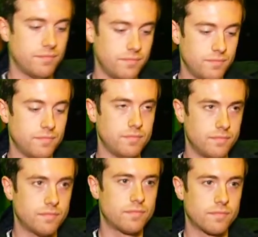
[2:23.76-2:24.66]

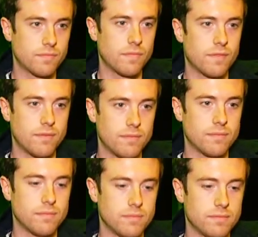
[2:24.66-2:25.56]

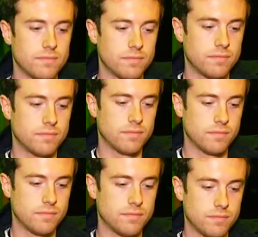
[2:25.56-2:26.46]

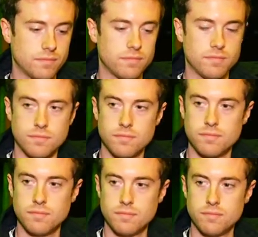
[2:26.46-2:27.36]

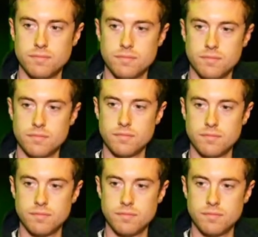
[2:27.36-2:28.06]
This person isn't speaking.